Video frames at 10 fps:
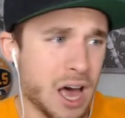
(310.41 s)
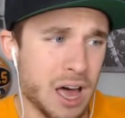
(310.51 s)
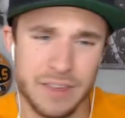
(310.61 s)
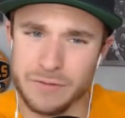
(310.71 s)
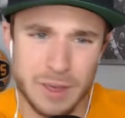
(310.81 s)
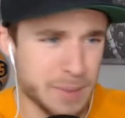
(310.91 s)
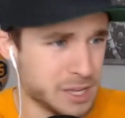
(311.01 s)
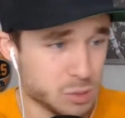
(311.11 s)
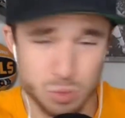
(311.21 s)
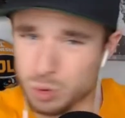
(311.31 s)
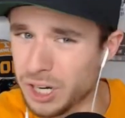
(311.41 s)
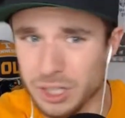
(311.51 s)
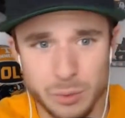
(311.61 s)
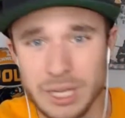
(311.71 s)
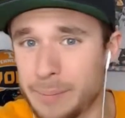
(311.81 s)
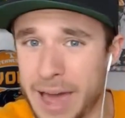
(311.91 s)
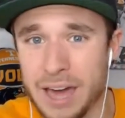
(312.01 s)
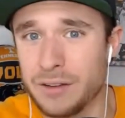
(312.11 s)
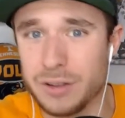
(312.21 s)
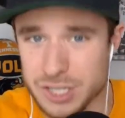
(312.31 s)
They made some really, really
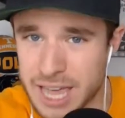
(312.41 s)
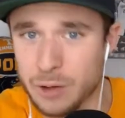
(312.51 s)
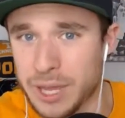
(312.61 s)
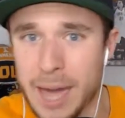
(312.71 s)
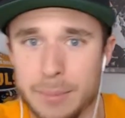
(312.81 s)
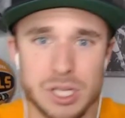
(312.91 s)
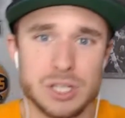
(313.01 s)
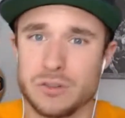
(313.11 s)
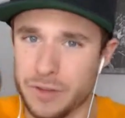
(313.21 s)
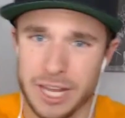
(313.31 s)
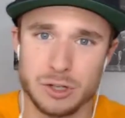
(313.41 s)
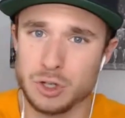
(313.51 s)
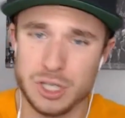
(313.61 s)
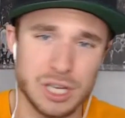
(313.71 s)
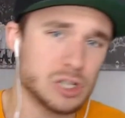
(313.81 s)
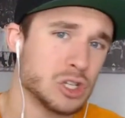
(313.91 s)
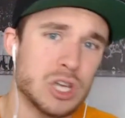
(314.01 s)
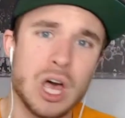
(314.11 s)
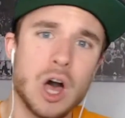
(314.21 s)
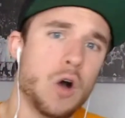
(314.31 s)
bad salary cap decisions, financial decisions
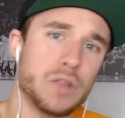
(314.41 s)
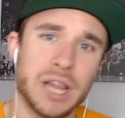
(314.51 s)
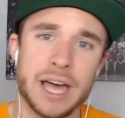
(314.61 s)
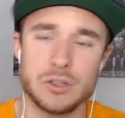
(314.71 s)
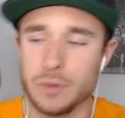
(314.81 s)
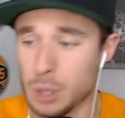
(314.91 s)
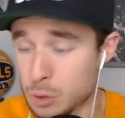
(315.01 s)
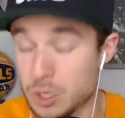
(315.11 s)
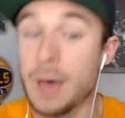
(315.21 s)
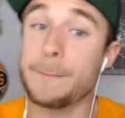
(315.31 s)
over the last few years.